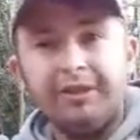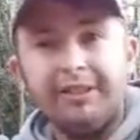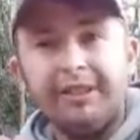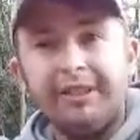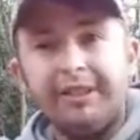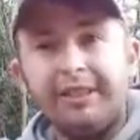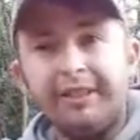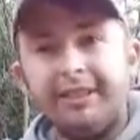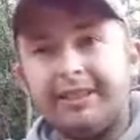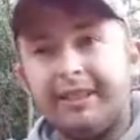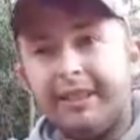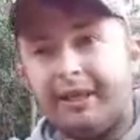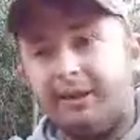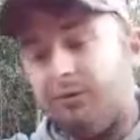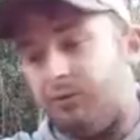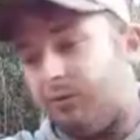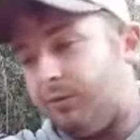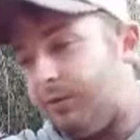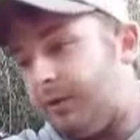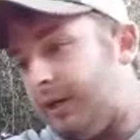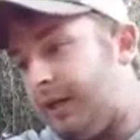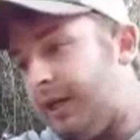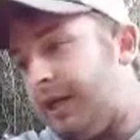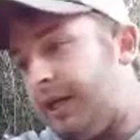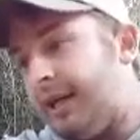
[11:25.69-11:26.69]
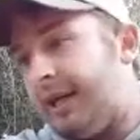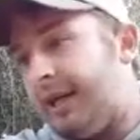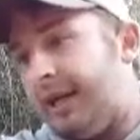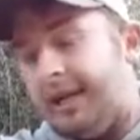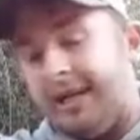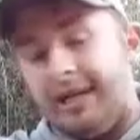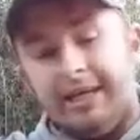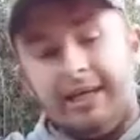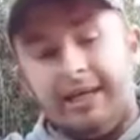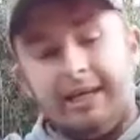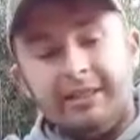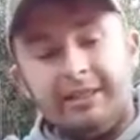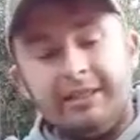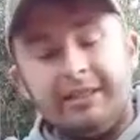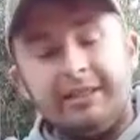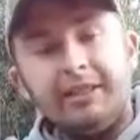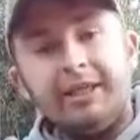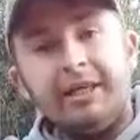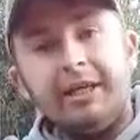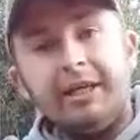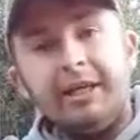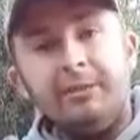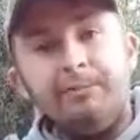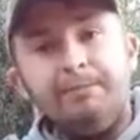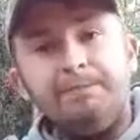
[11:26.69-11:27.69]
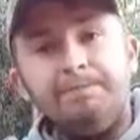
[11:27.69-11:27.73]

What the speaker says: ideas out and